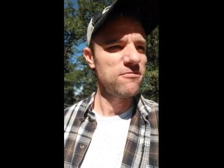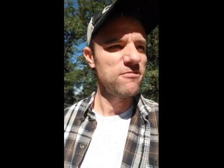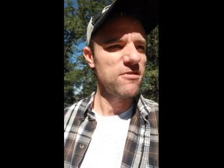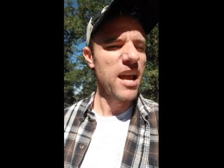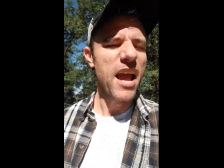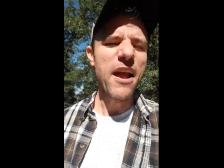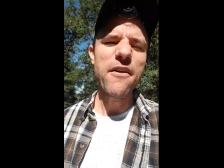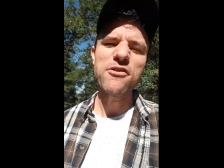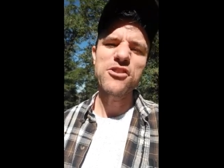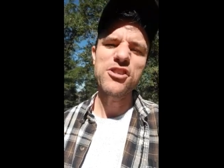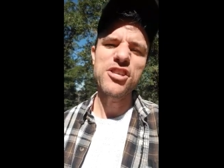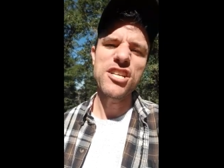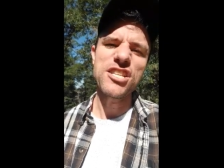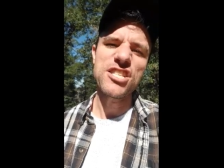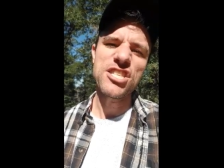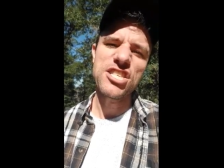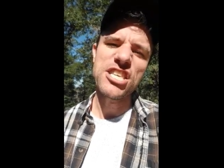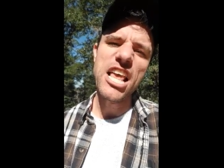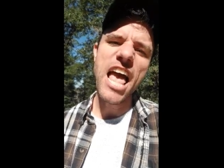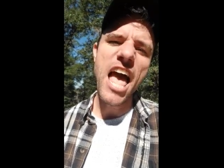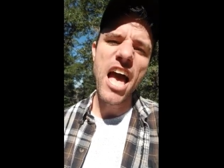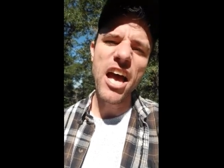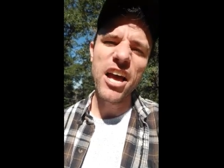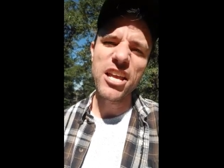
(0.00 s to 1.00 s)
Ever since
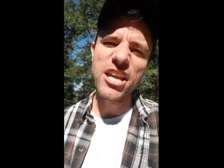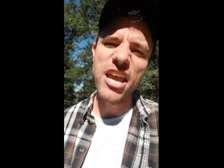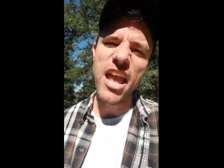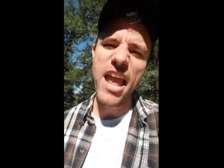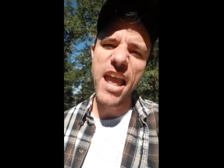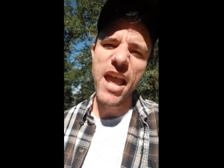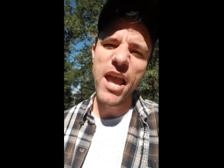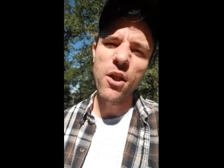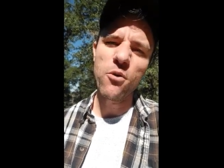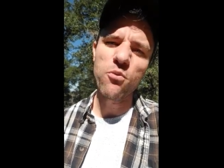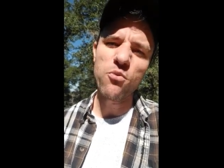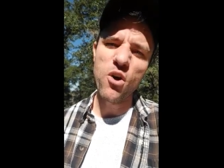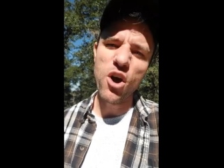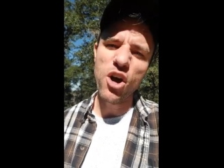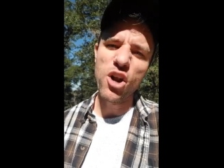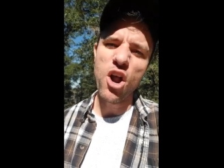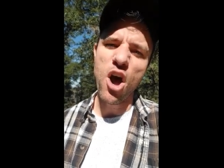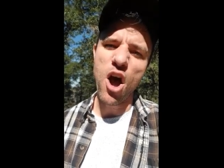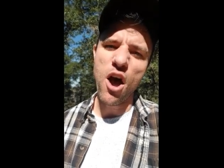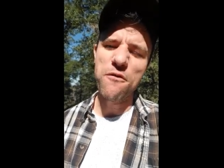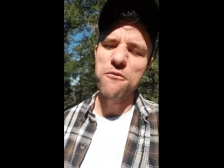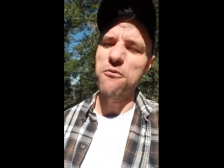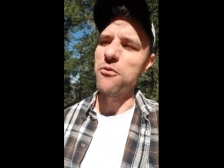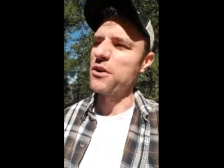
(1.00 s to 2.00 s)
Sally Ann run
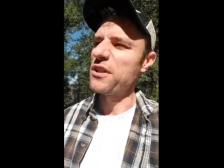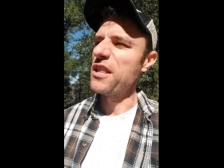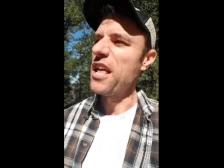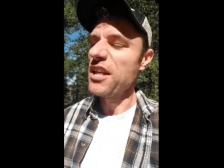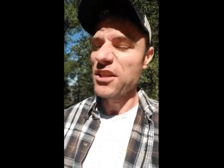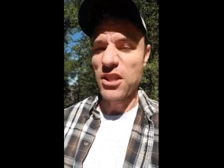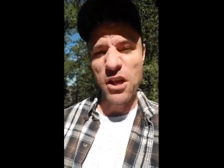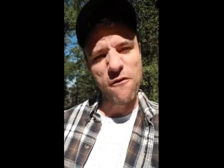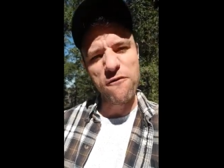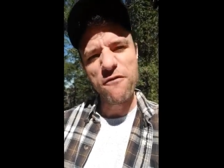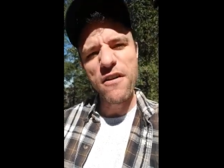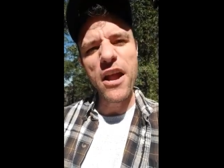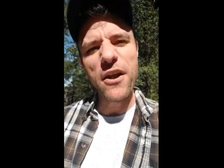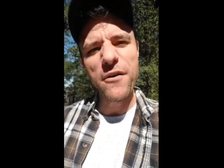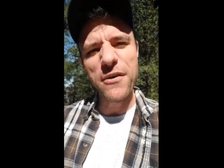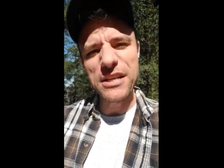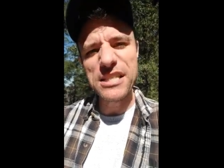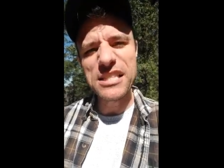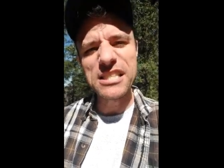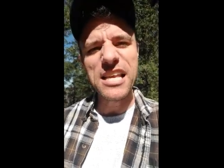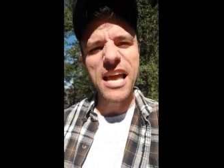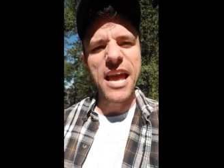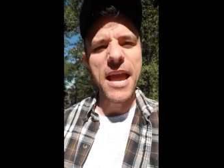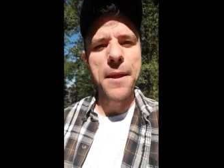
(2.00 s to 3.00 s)
off with the very
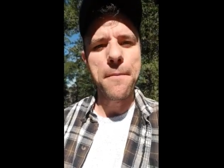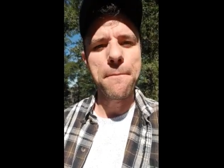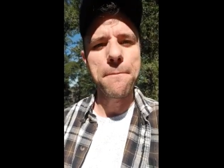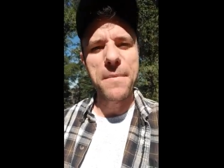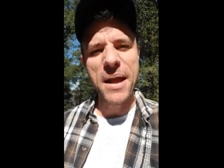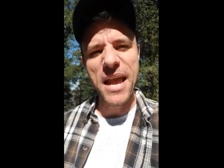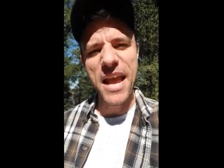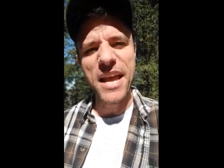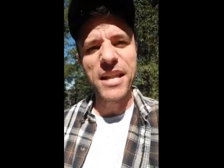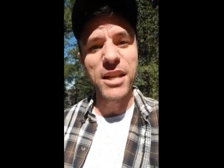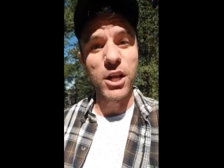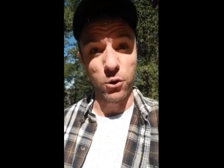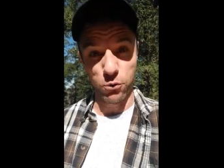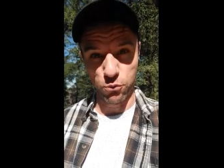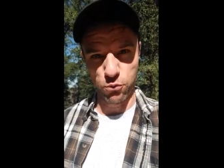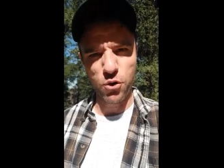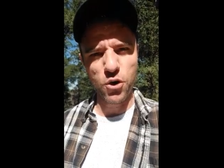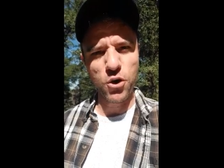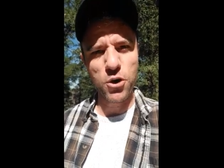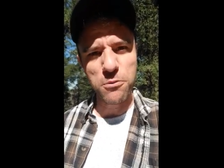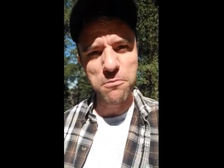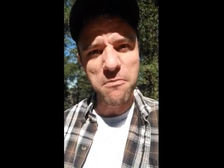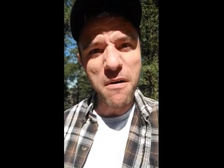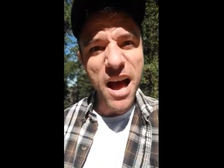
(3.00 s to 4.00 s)
same man that
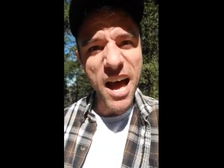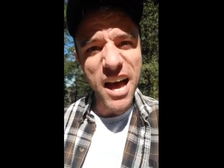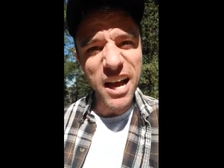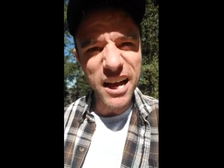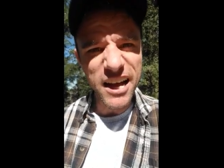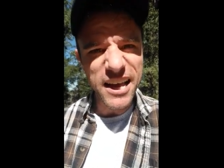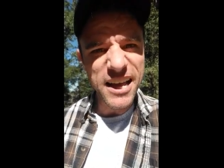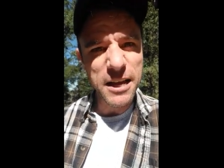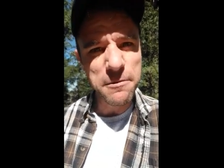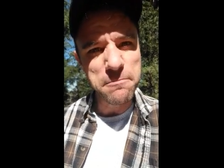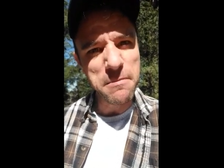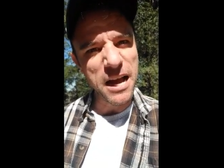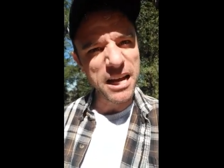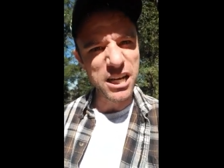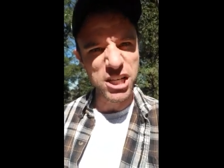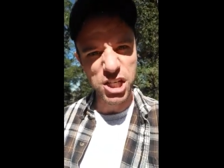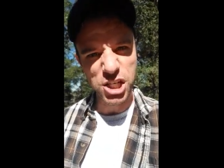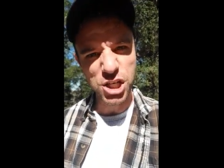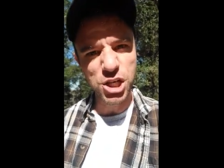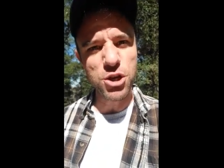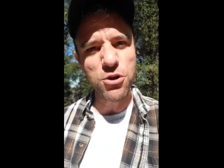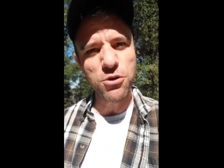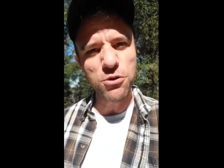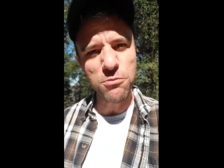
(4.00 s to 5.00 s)
ruined my leg by
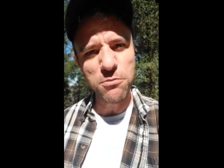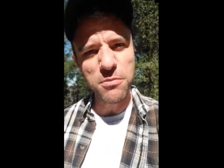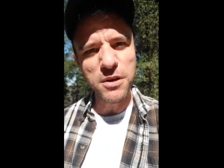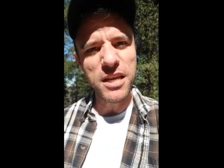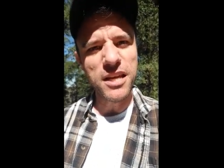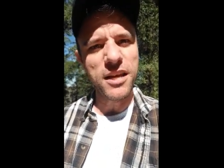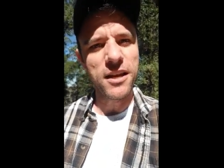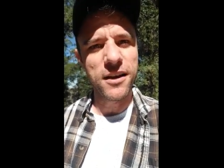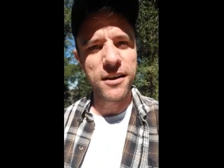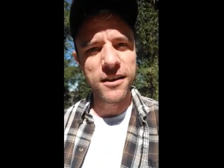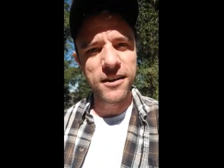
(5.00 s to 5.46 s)
shooting me,